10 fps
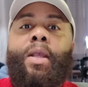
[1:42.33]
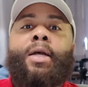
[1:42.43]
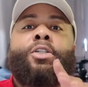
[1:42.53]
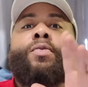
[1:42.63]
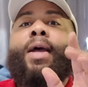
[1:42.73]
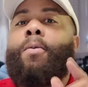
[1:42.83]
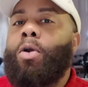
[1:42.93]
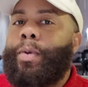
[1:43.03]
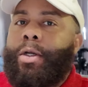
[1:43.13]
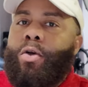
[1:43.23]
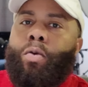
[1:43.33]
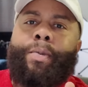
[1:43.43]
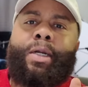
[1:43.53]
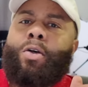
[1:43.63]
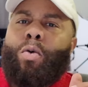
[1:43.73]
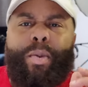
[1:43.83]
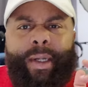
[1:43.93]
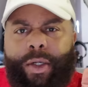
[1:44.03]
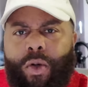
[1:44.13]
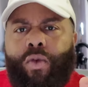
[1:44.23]
And so now, what do we do? What do we do? What do
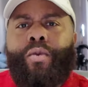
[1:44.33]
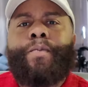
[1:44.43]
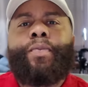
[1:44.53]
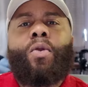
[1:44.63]
we do?